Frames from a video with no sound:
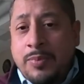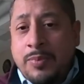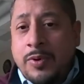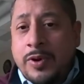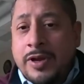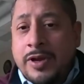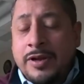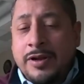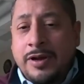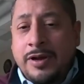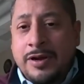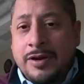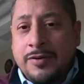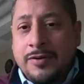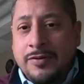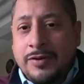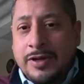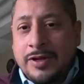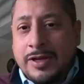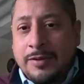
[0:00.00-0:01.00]
point,
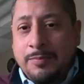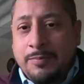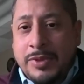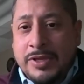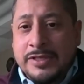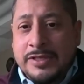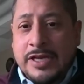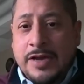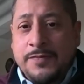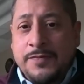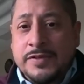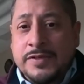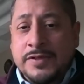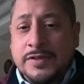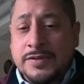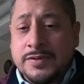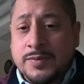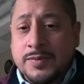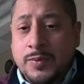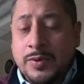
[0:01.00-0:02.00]
our police
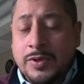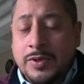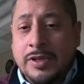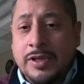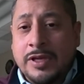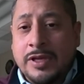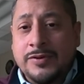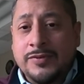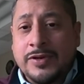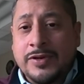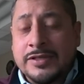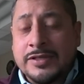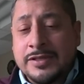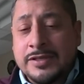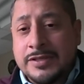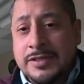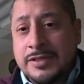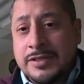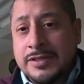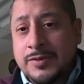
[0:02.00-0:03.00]
officers will address
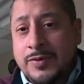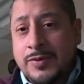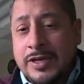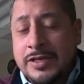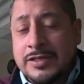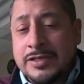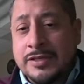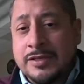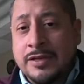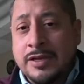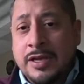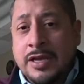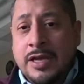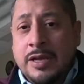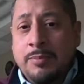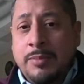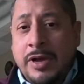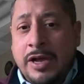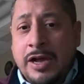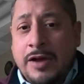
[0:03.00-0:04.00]
the situation
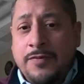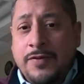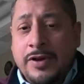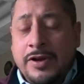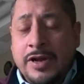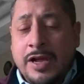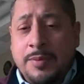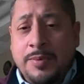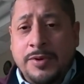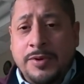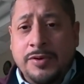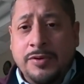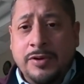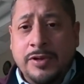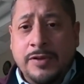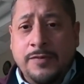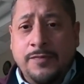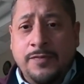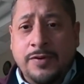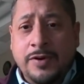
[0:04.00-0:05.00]
by offering an
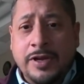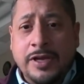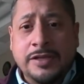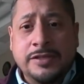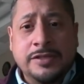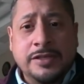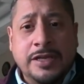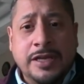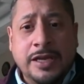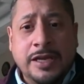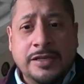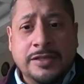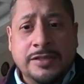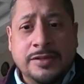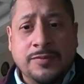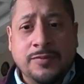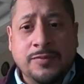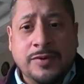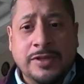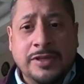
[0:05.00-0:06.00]
opportunity for
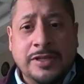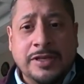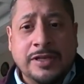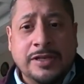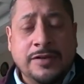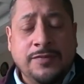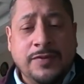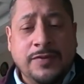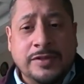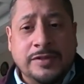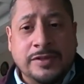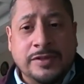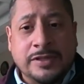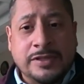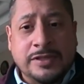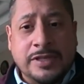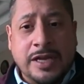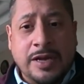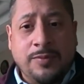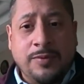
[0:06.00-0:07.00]
education with the individual
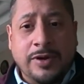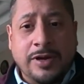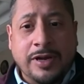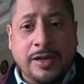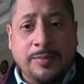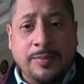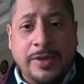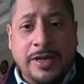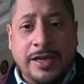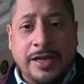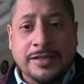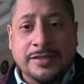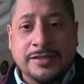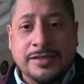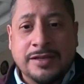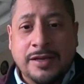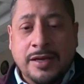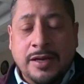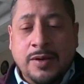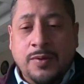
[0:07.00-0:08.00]
that's not wearing a mask.
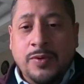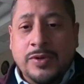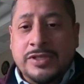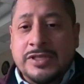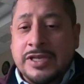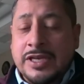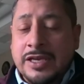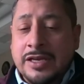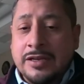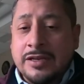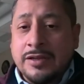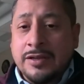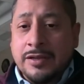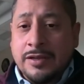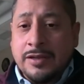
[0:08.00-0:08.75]
Once again,